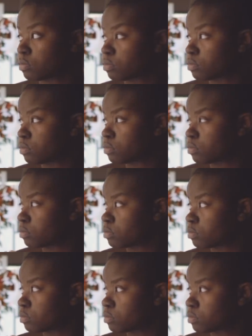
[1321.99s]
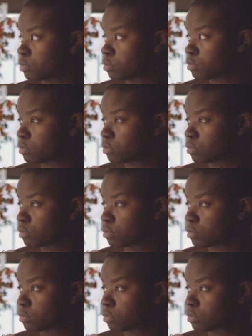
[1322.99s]

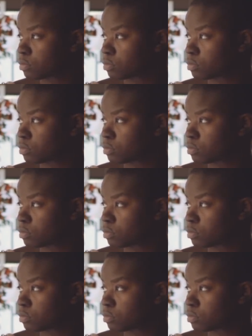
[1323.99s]
This person isn't speaking.